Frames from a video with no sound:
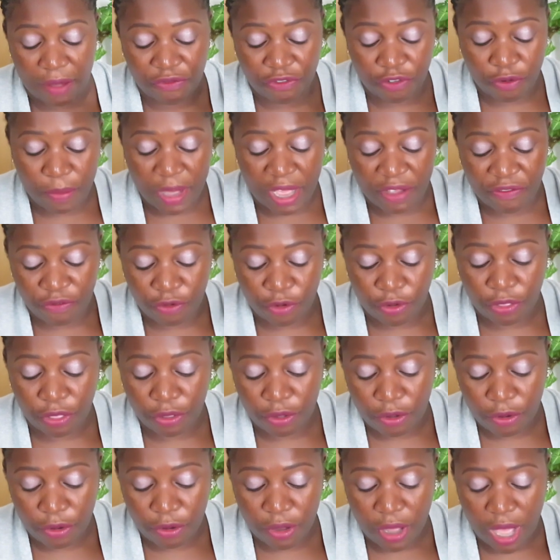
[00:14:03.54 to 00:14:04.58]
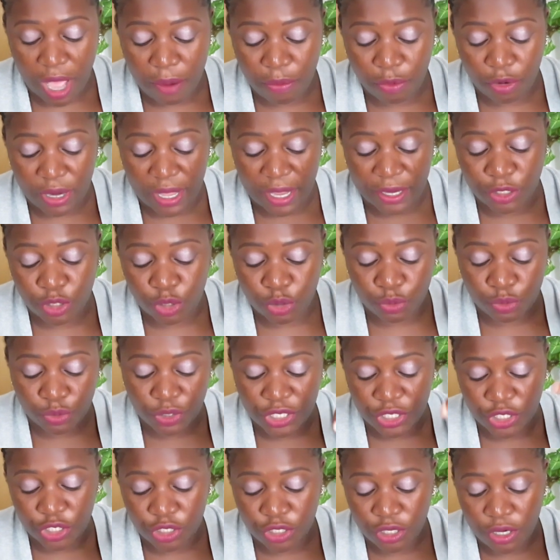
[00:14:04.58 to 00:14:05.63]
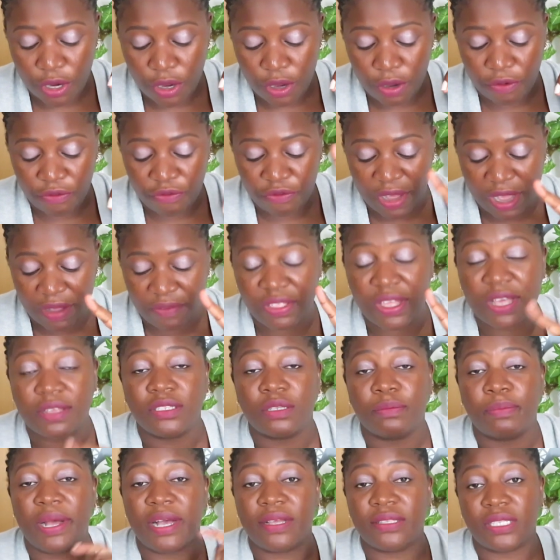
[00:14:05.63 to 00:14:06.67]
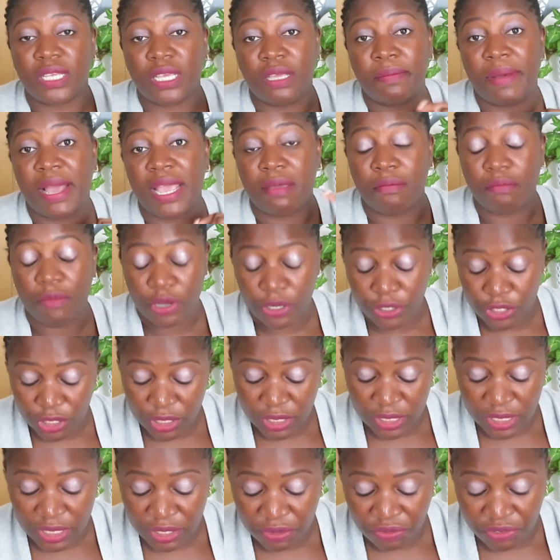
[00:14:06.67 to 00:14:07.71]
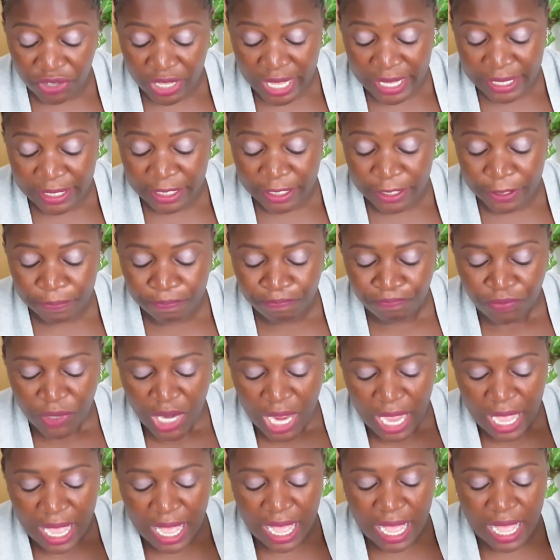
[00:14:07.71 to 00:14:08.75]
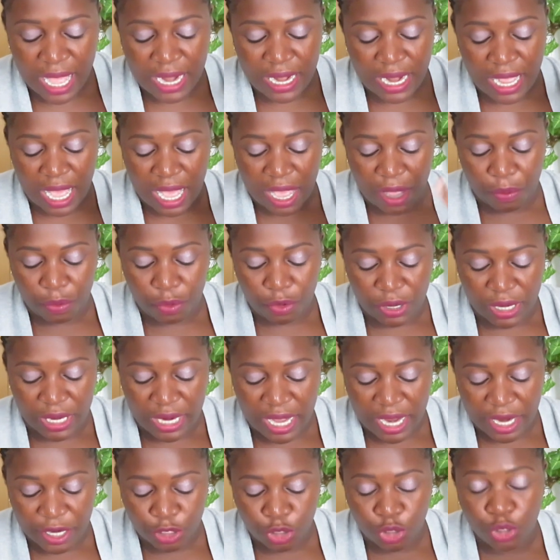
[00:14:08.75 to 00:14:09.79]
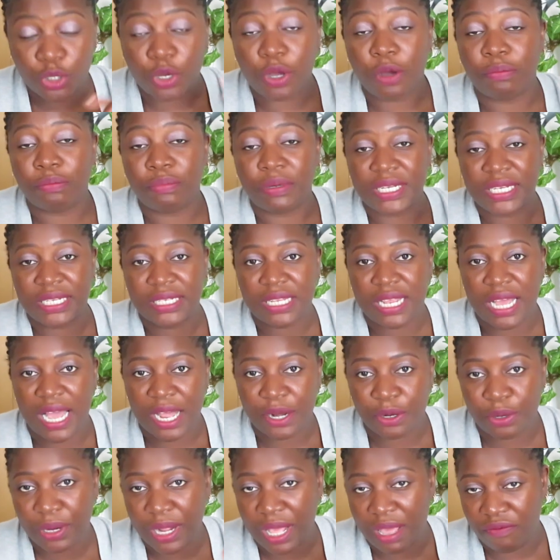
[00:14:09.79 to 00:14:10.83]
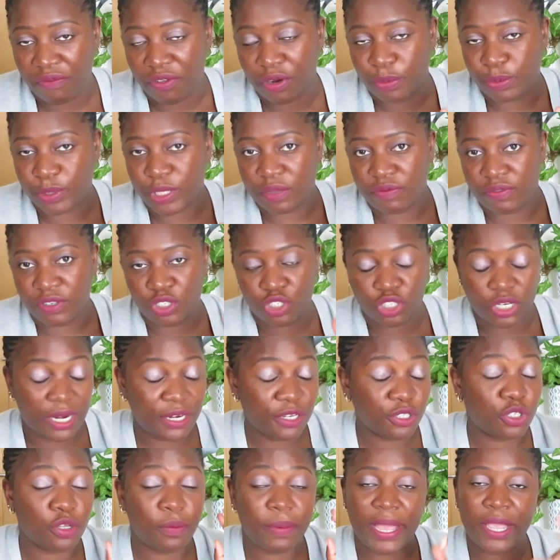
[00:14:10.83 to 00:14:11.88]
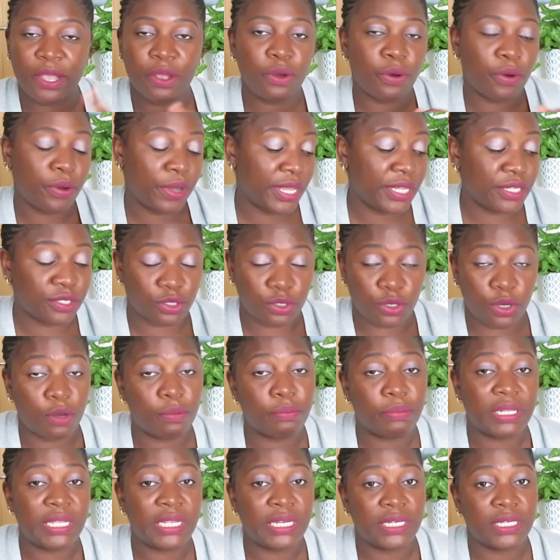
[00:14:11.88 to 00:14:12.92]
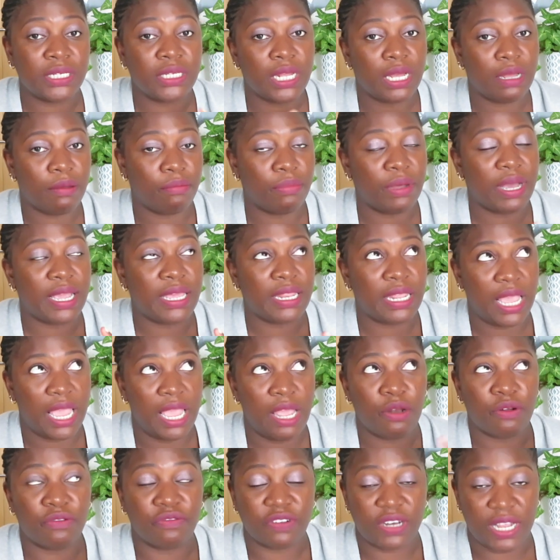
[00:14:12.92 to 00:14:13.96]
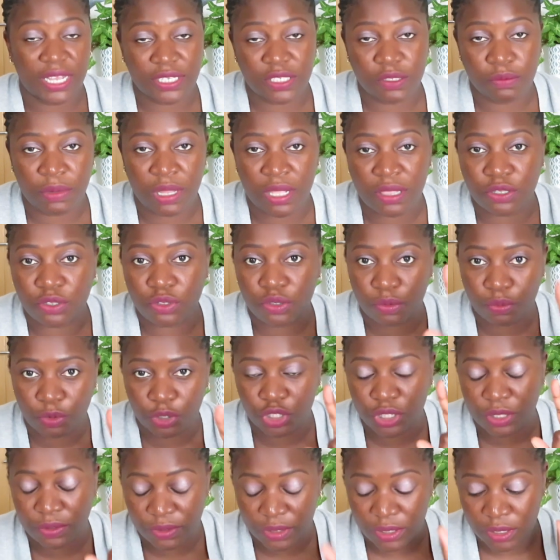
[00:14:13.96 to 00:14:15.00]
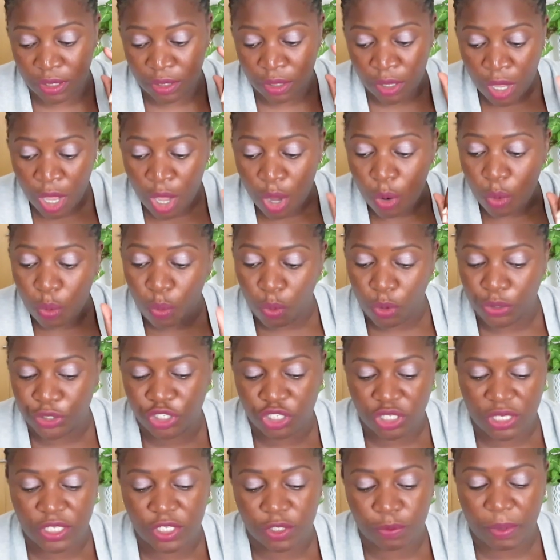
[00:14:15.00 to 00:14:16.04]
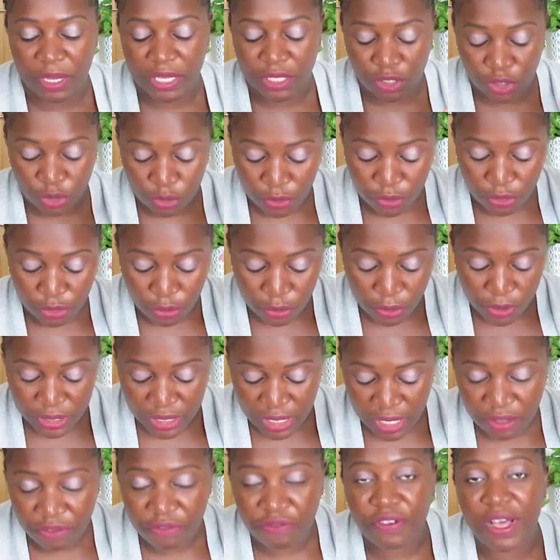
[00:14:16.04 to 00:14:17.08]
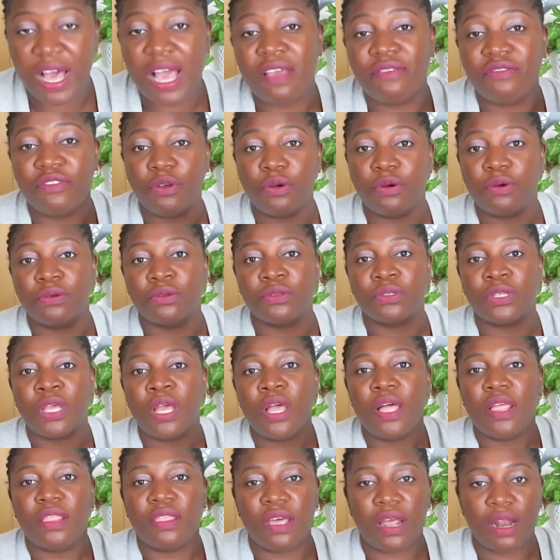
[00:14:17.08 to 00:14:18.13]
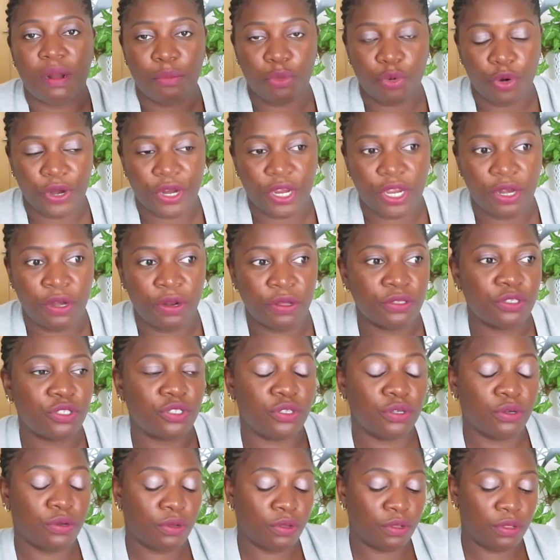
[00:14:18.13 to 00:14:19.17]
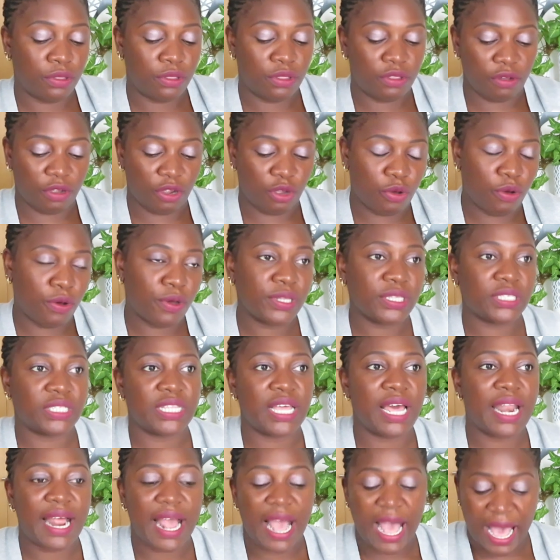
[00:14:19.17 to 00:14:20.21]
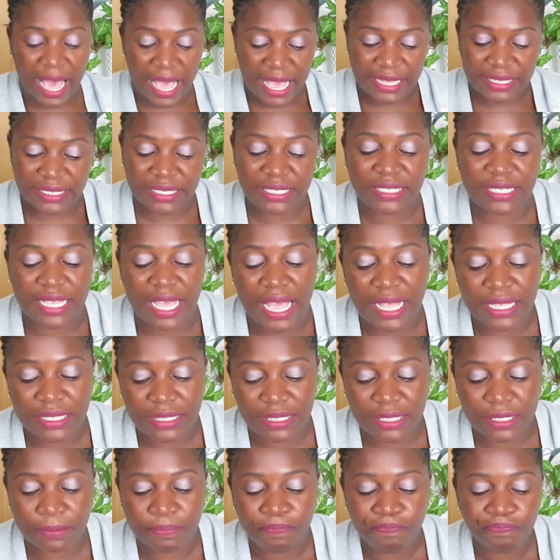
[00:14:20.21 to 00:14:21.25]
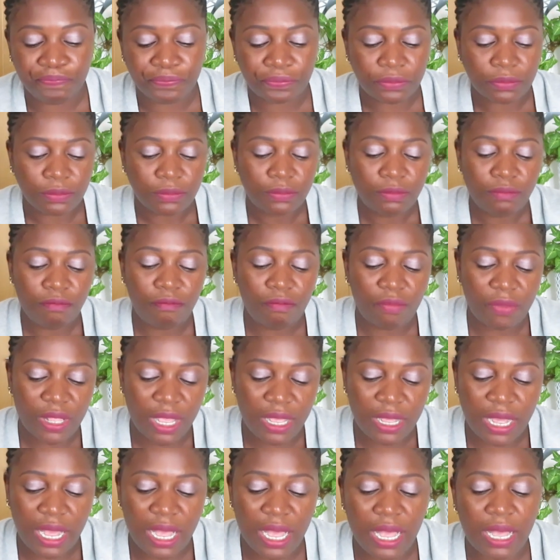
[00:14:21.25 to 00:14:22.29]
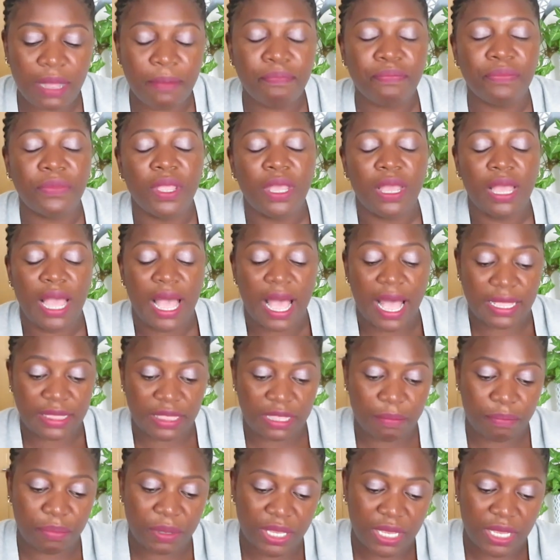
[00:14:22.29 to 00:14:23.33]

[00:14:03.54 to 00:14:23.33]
for my fourth goal, I would like to reach £5,000 in my emergency fund, and I would like to complete the 100 envelope savings challenge. So my goal is to complete it by the end of next month, so we shall see. Watch this space. So those are the 5 goals that I'm working on. So the goals that I set at